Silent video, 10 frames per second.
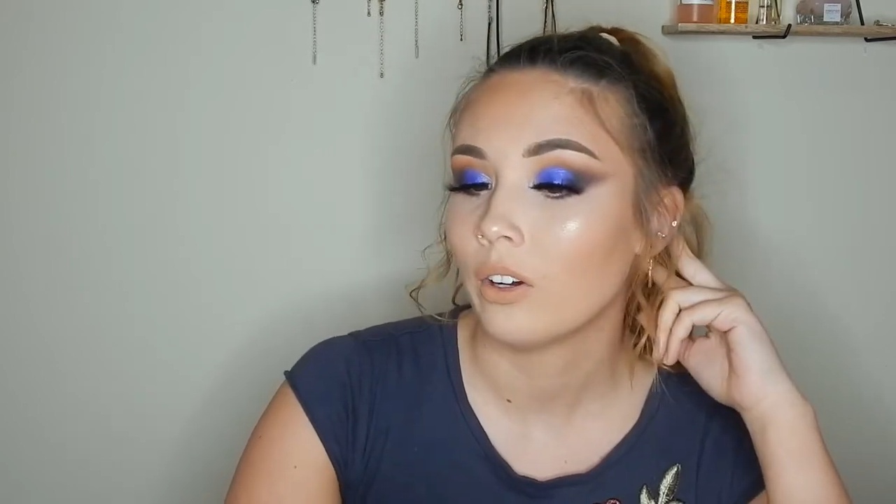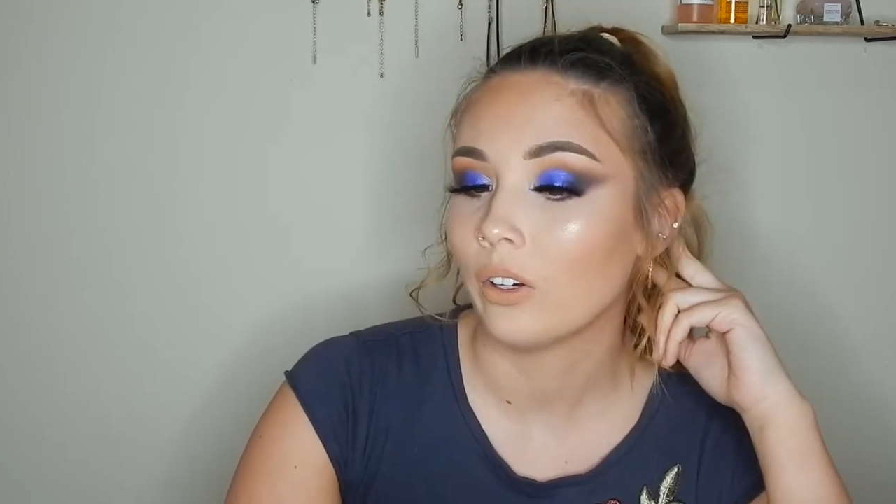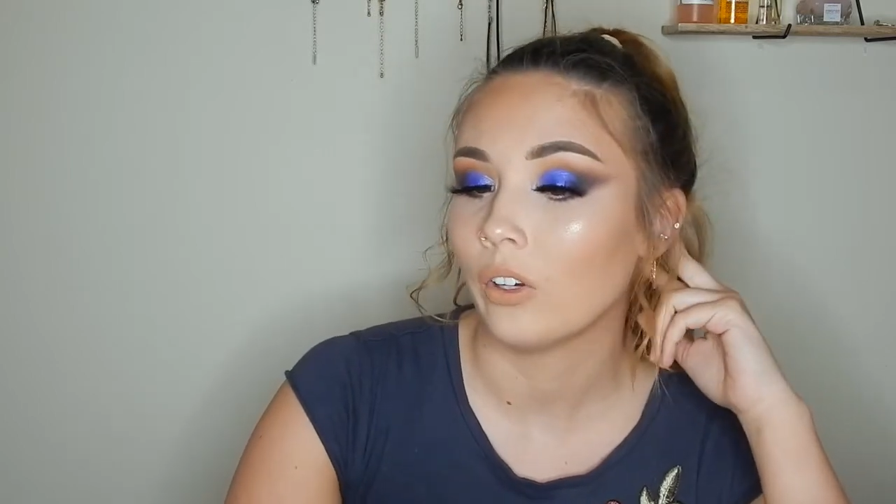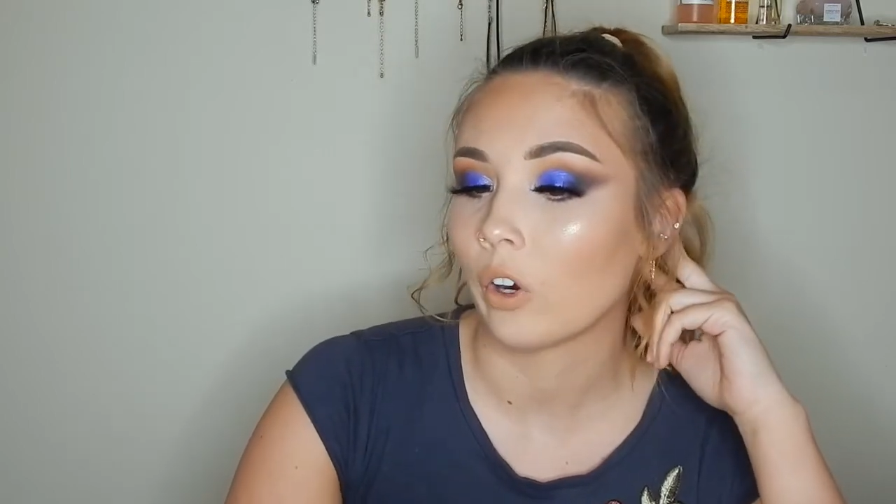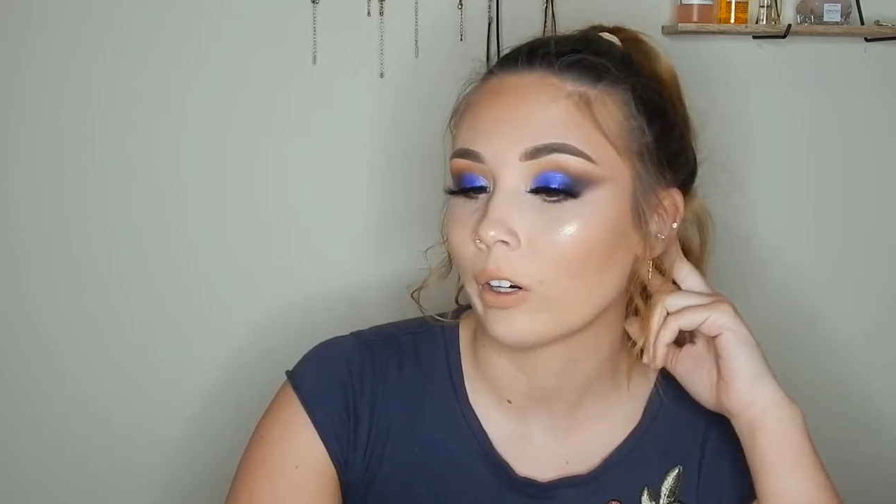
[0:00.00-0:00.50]
a
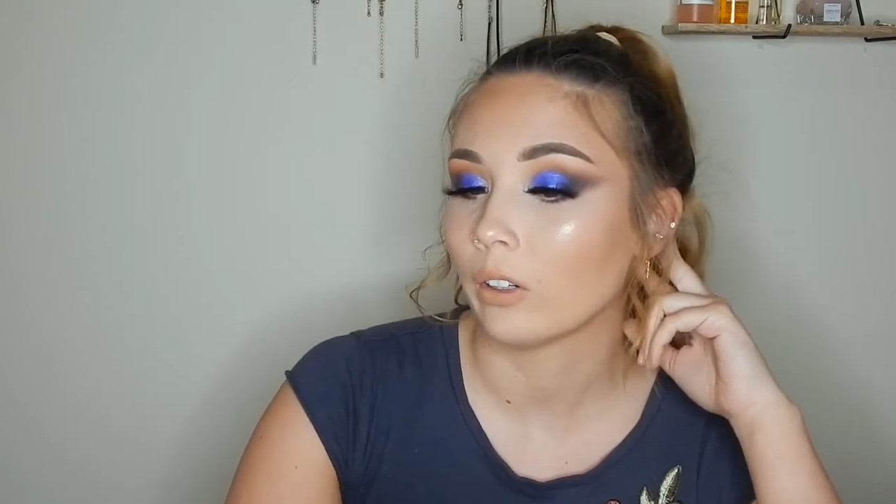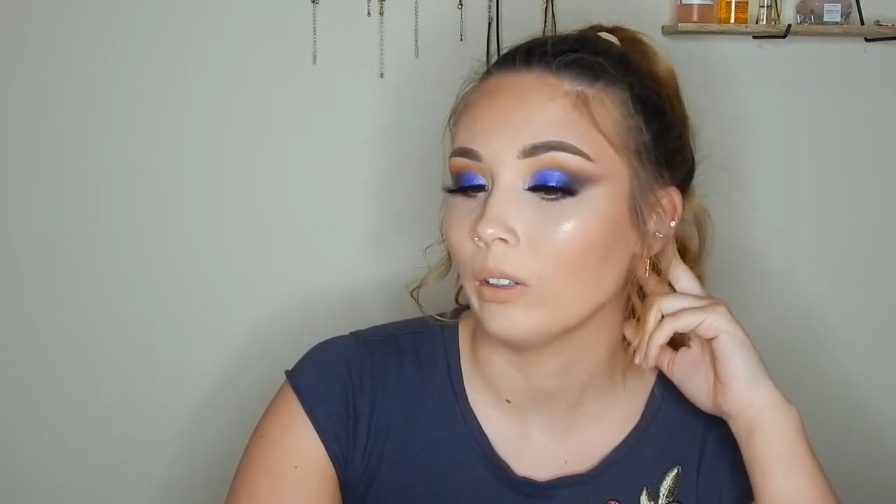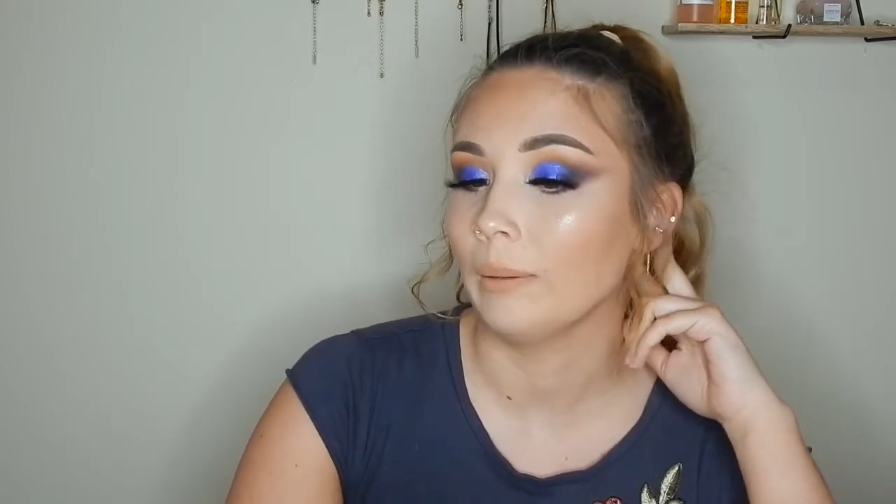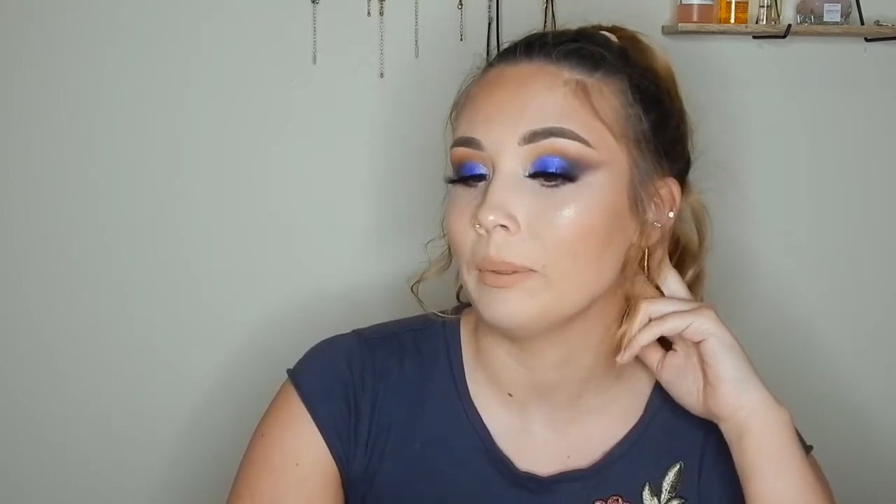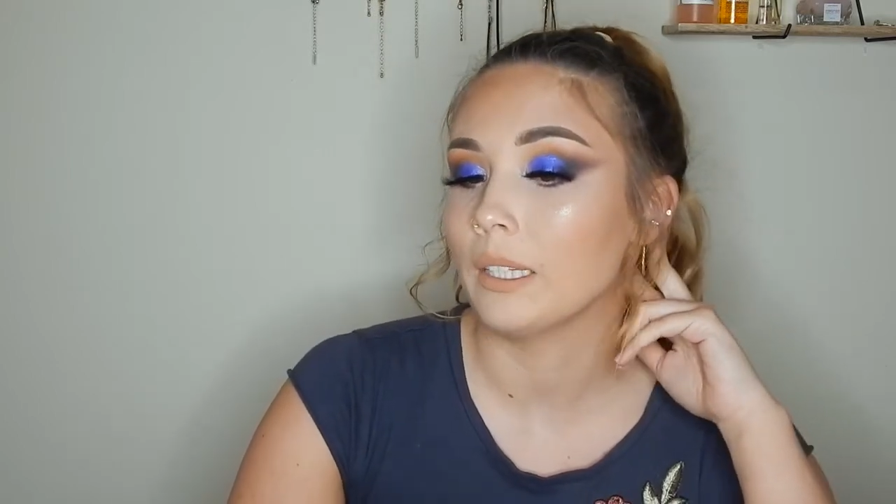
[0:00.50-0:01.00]
darker
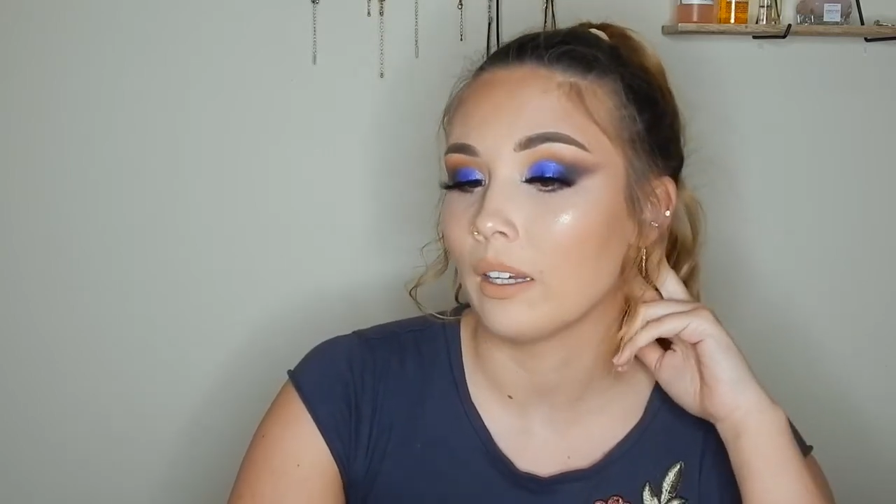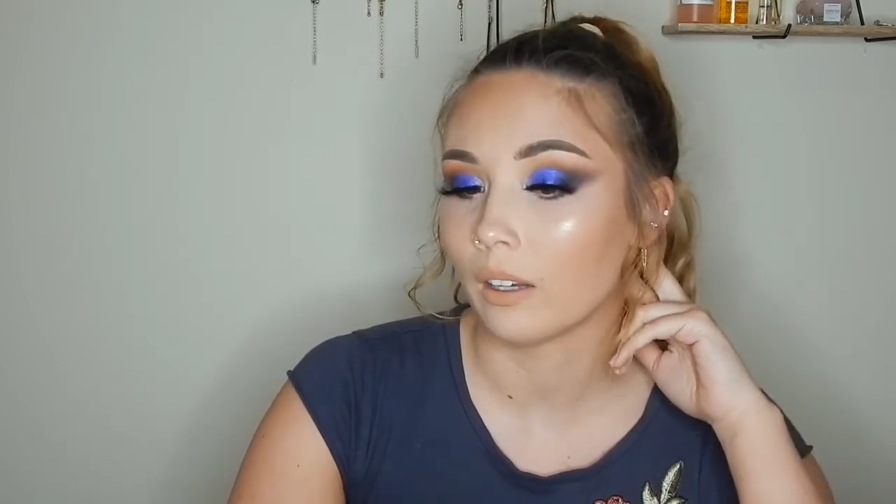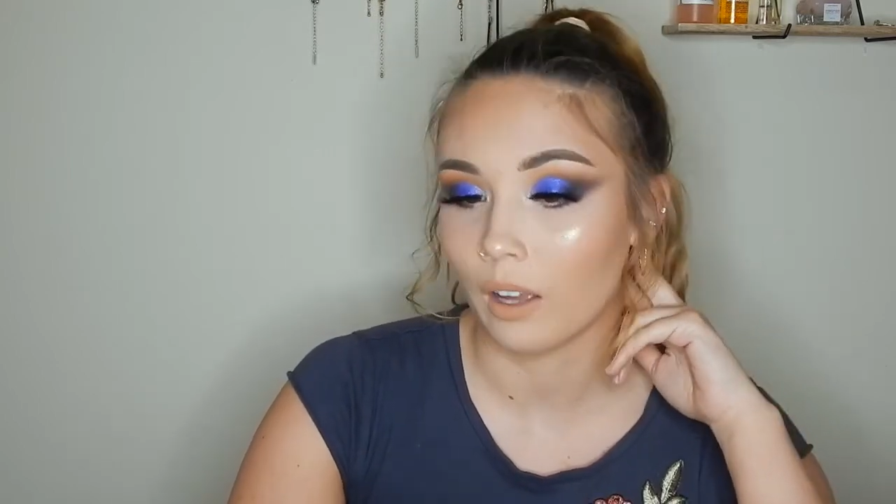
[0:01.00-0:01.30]
lipstick